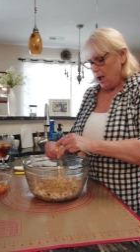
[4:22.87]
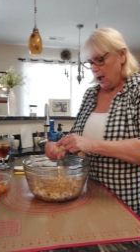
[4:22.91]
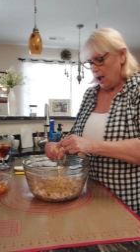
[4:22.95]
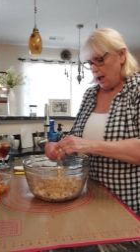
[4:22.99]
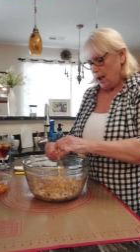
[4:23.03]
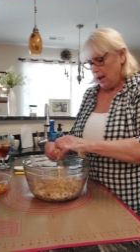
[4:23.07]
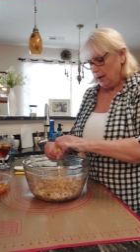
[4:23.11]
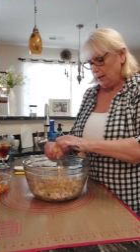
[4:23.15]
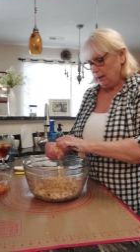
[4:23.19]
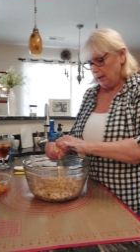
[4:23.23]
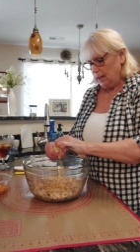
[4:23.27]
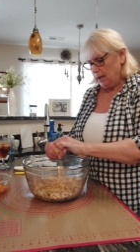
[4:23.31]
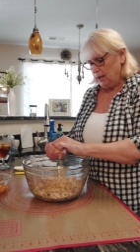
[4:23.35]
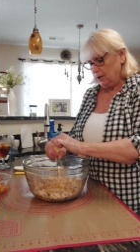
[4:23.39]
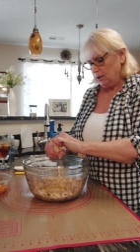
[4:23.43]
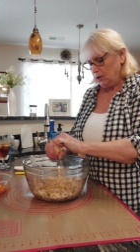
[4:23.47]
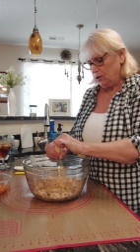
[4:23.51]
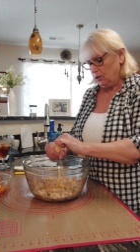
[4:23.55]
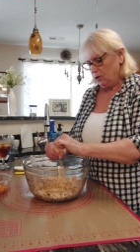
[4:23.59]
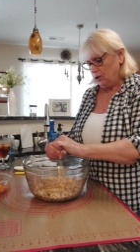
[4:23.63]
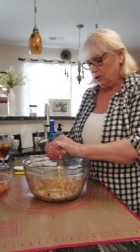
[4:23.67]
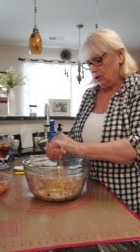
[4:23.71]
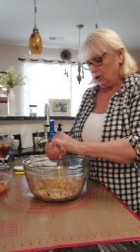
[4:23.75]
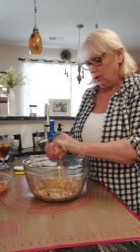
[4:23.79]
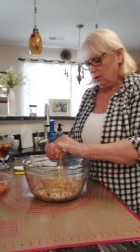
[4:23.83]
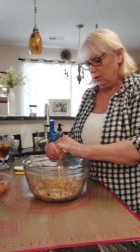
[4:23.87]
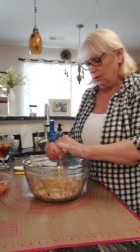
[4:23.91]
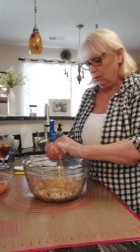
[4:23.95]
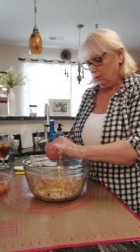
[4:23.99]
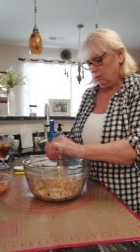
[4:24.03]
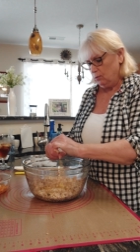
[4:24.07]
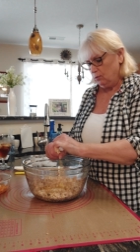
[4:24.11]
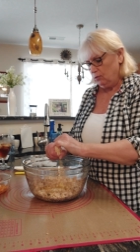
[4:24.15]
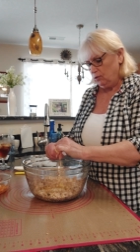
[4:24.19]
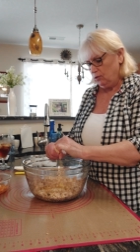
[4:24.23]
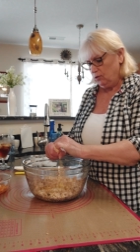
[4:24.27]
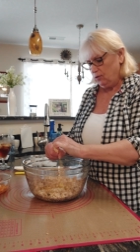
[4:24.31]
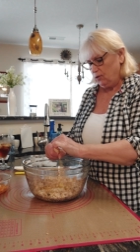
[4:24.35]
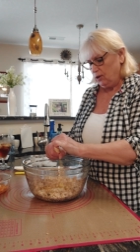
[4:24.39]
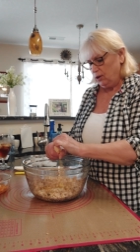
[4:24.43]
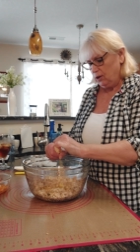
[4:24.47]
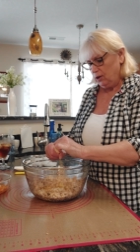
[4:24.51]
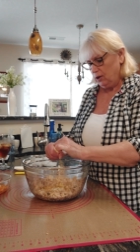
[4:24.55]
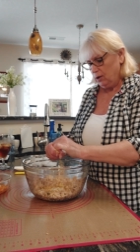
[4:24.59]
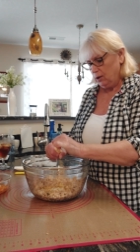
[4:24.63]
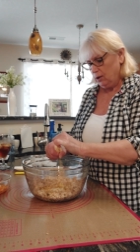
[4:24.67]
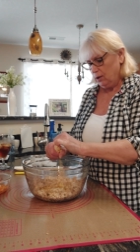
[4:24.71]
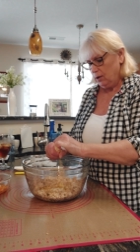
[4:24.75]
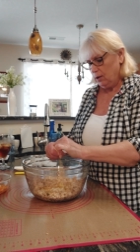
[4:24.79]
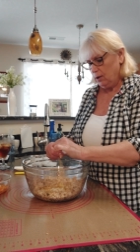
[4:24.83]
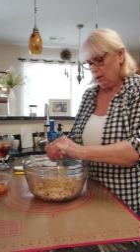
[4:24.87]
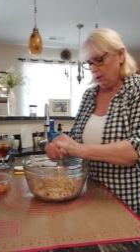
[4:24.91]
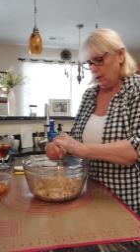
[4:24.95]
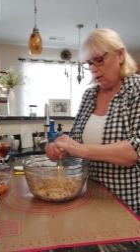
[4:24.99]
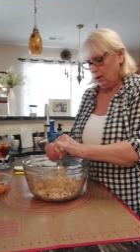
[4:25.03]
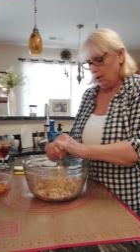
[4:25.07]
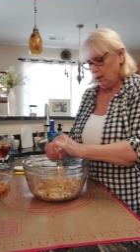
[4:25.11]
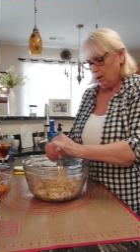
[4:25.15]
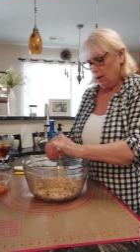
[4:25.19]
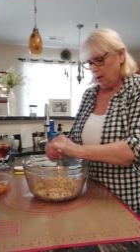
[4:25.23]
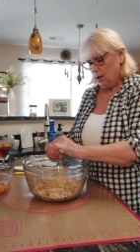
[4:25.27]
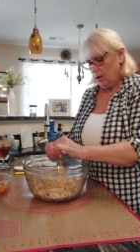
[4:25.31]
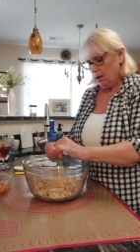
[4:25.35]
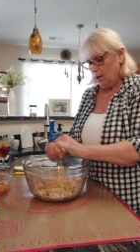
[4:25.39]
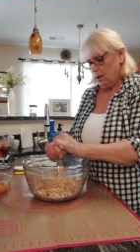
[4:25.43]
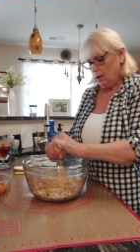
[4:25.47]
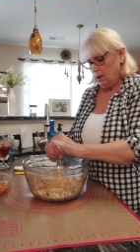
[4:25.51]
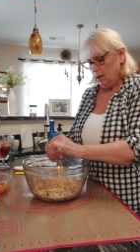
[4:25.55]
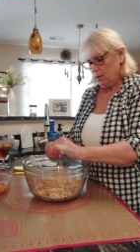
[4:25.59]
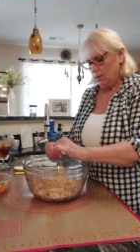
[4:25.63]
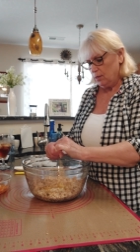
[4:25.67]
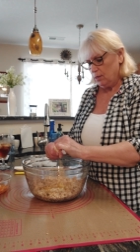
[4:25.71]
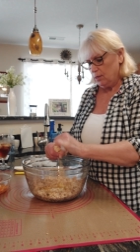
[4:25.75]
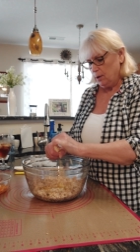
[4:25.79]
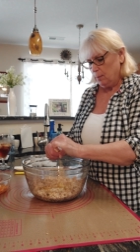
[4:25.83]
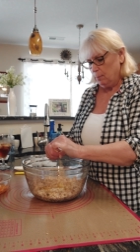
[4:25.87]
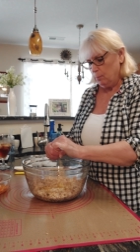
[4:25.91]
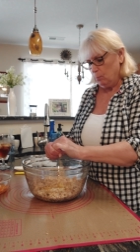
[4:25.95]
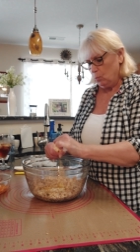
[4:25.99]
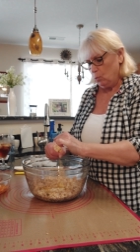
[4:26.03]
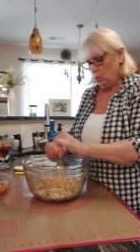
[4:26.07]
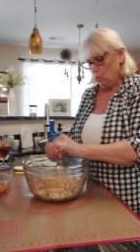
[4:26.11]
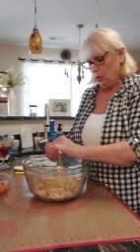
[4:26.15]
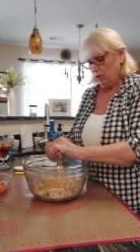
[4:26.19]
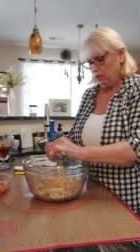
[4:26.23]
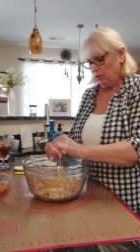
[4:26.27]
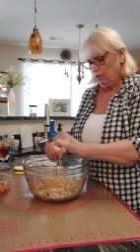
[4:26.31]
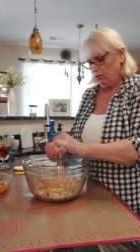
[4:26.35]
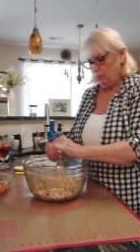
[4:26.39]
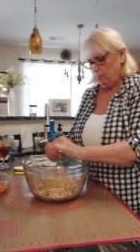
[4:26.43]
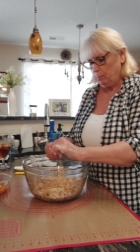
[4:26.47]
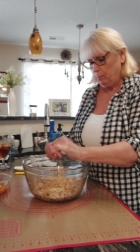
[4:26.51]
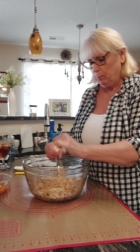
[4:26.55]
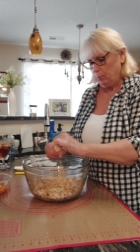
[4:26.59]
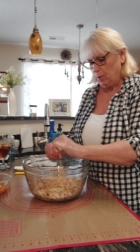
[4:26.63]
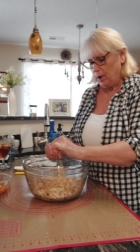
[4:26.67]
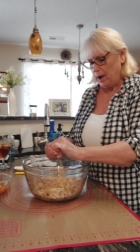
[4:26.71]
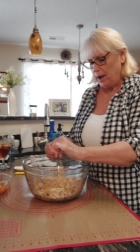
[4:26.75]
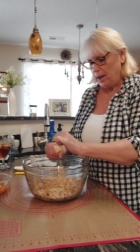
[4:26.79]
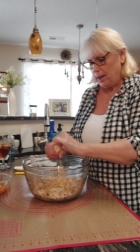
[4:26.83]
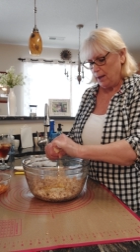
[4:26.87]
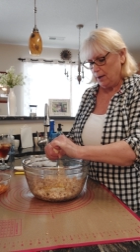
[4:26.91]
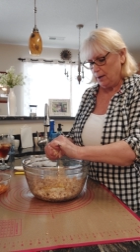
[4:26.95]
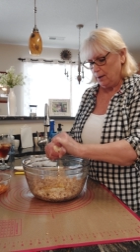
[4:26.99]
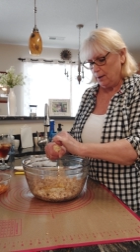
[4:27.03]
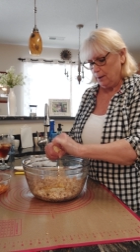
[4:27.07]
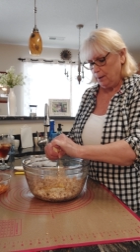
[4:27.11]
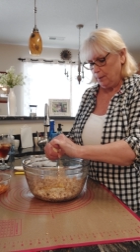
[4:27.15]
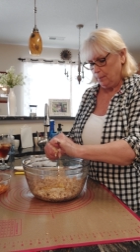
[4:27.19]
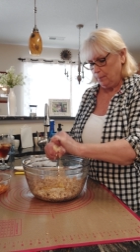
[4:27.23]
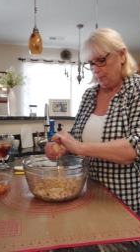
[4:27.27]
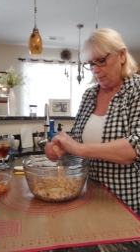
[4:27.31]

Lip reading: I like to use the moist bread.